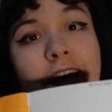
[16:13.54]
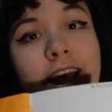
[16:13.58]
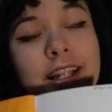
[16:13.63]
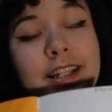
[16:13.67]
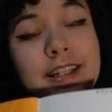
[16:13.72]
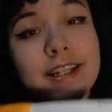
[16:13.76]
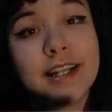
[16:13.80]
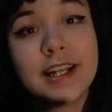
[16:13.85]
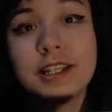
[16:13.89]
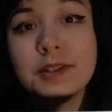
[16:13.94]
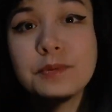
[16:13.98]

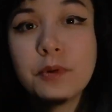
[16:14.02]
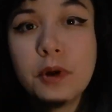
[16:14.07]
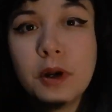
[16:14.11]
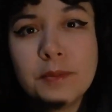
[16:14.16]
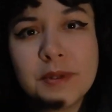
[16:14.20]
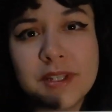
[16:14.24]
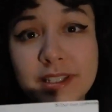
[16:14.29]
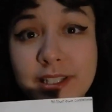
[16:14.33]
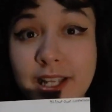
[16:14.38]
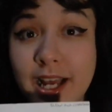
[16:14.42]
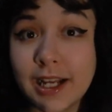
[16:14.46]
And today's
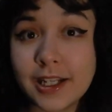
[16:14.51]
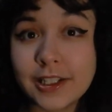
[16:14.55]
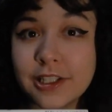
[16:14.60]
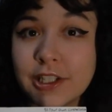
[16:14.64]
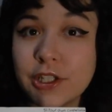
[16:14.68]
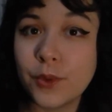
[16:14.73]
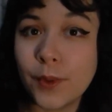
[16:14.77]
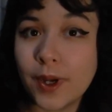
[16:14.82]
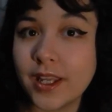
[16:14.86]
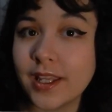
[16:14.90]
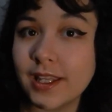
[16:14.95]
prompt is
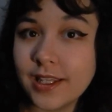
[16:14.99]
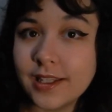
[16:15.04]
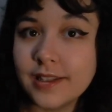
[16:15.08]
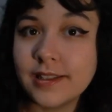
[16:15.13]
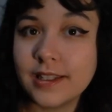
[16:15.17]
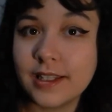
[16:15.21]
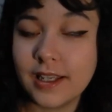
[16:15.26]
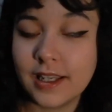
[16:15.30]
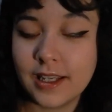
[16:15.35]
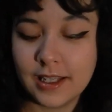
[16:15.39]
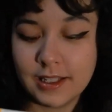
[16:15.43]
actually quite
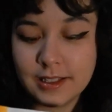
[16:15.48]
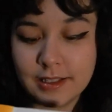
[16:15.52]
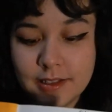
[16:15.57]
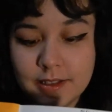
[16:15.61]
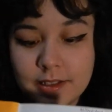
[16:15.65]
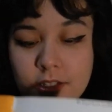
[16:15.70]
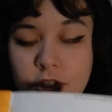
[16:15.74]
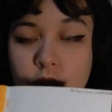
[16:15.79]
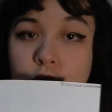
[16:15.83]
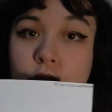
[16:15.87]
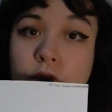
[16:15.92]
easy.
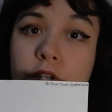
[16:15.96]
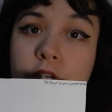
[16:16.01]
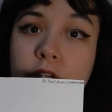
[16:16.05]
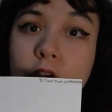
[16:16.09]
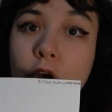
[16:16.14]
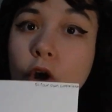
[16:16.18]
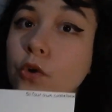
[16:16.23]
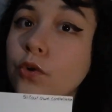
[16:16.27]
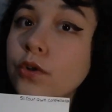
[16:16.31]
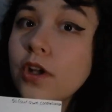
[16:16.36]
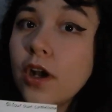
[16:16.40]
It's
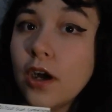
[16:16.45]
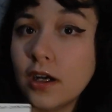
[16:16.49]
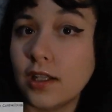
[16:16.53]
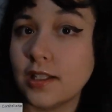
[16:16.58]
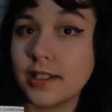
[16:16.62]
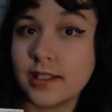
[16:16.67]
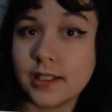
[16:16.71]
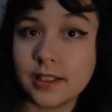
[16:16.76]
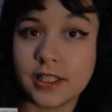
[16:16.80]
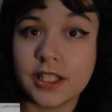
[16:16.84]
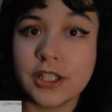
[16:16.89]
your own
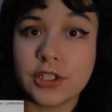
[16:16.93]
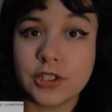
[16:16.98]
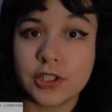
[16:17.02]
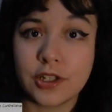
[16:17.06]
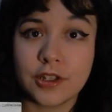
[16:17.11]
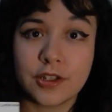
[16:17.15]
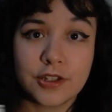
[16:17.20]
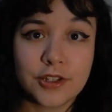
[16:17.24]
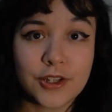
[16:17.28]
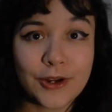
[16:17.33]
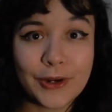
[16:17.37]

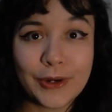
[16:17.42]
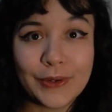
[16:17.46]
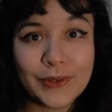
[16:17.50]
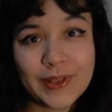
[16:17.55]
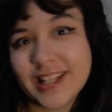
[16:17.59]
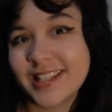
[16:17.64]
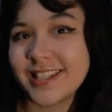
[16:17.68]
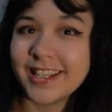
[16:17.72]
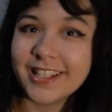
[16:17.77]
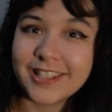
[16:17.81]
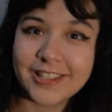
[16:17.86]
constellation. So
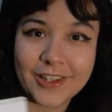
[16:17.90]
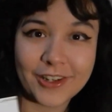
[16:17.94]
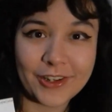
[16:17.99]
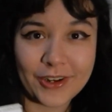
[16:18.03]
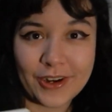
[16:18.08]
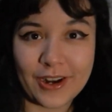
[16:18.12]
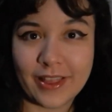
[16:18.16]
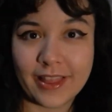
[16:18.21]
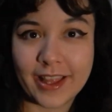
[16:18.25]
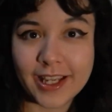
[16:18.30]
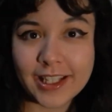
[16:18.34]
let's get
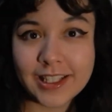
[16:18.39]
started on